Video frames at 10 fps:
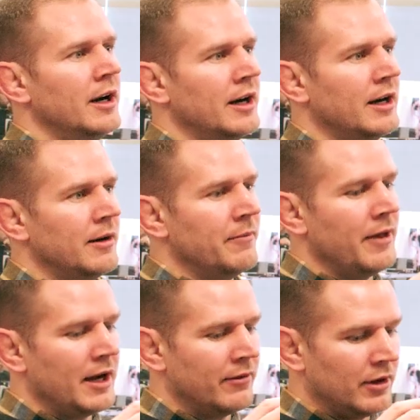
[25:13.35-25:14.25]

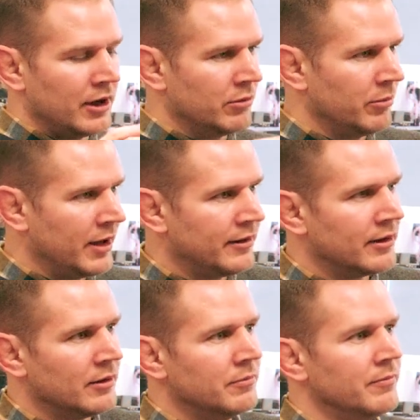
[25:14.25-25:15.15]
They have a lot of
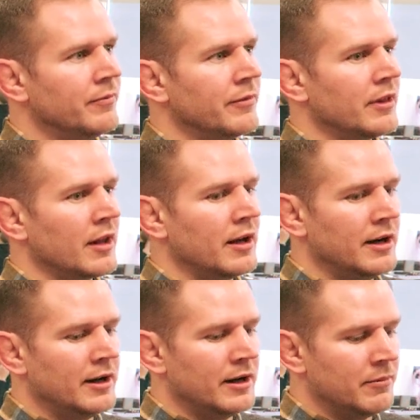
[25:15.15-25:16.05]
momentum.
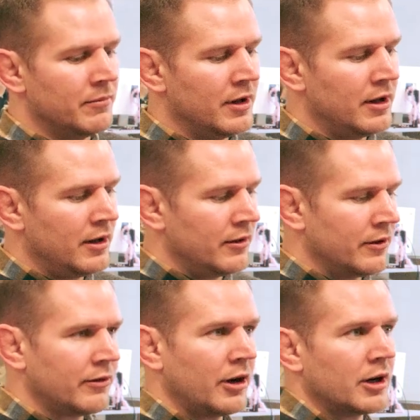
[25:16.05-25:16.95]
The
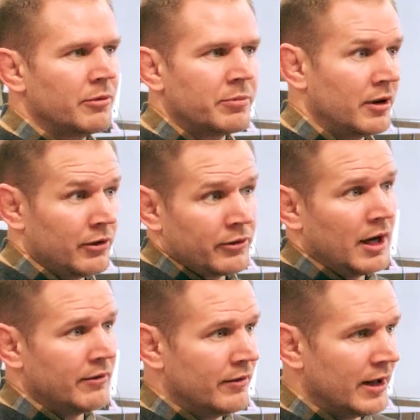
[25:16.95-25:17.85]
startups, but also
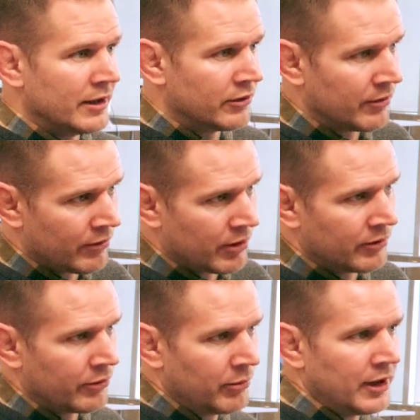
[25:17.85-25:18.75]
have advantages of their
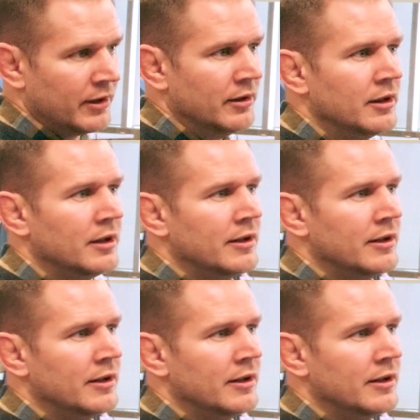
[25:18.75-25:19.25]
own as well.